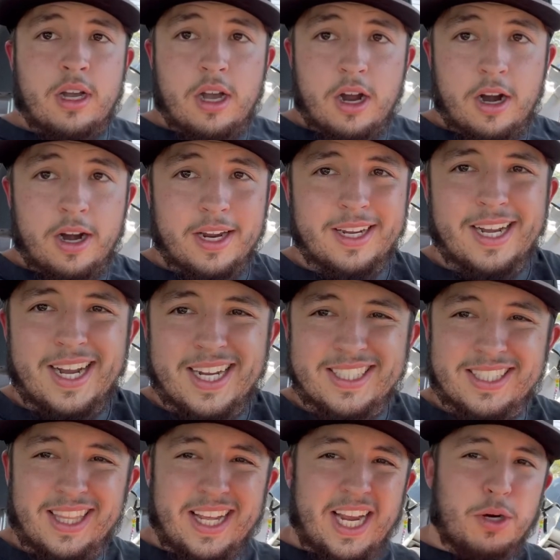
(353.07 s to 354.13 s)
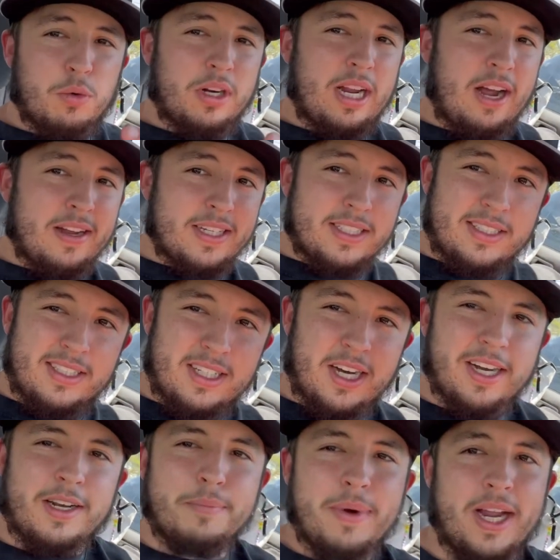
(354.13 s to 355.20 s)
All right, guys, leg workout is
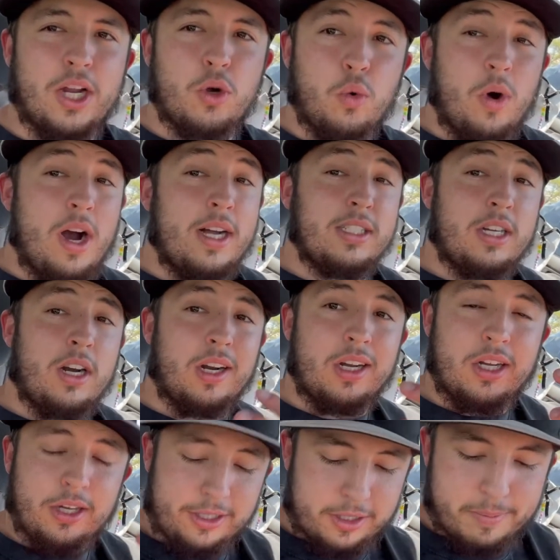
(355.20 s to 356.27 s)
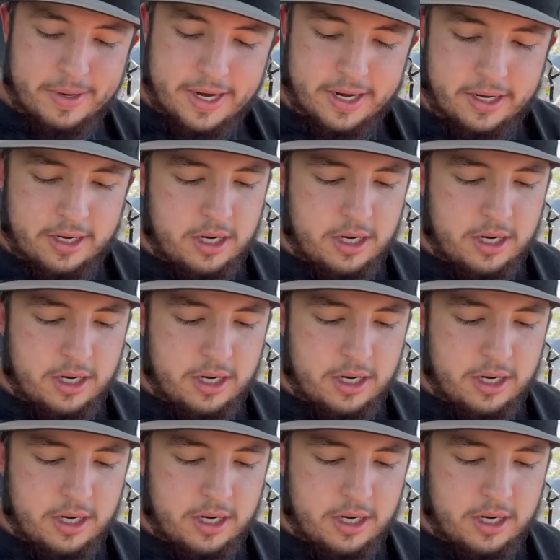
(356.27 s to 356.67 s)
done. My quads are cooked, man.